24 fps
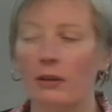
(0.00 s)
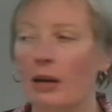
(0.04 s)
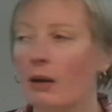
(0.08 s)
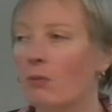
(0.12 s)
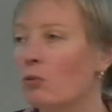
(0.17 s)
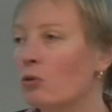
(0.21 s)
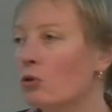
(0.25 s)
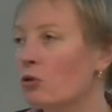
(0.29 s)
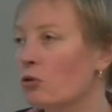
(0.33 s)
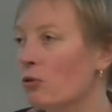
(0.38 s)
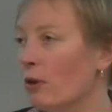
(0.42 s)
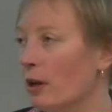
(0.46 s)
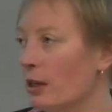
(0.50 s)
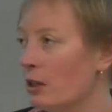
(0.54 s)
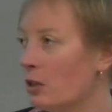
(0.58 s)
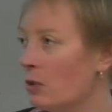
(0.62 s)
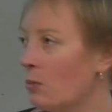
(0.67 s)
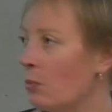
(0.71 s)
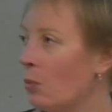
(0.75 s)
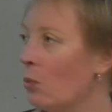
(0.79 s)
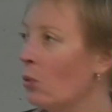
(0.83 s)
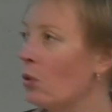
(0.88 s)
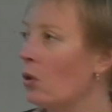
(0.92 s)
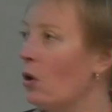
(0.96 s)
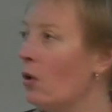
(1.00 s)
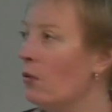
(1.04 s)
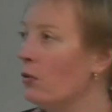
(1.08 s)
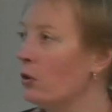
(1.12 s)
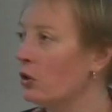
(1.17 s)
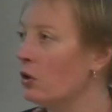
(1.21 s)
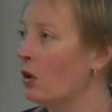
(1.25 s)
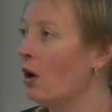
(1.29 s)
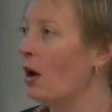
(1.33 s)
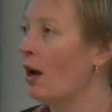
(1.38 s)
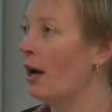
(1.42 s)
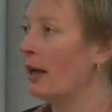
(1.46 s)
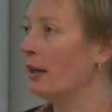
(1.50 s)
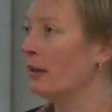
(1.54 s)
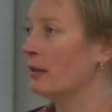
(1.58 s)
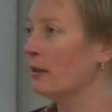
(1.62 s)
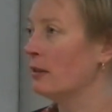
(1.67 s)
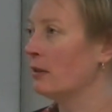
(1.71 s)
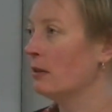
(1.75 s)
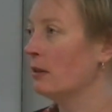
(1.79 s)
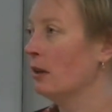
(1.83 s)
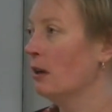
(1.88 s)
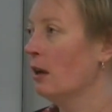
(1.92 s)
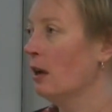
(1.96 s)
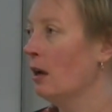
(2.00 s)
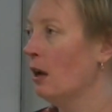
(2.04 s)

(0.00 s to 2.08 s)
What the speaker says: They will transport on the tides.